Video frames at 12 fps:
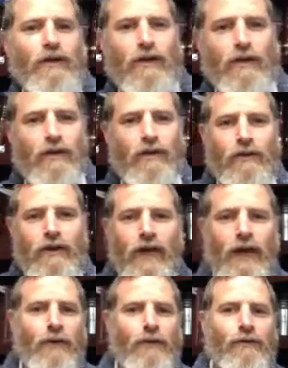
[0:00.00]
here and
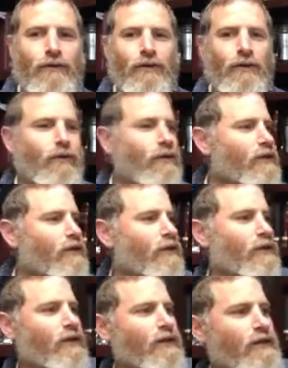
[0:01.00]
how if it only
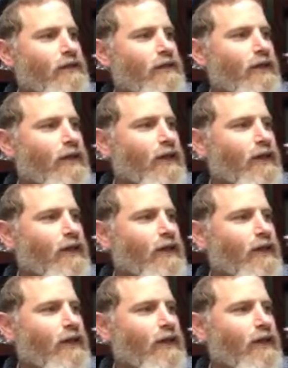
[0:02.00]
did this.